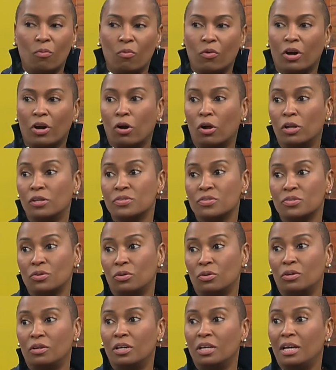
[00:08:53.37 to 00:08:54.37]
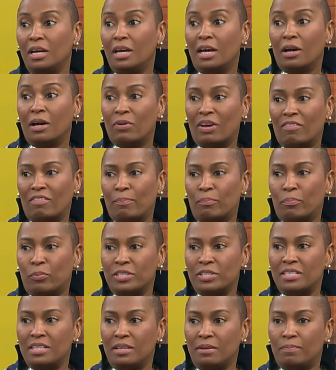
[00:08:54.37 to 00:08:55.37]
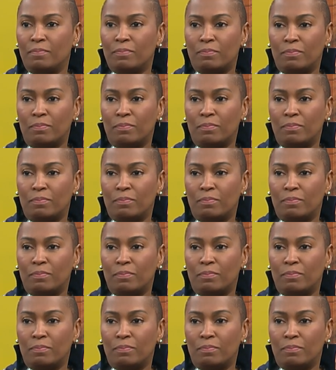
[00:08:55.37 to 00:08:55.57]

We're also, we have a pretty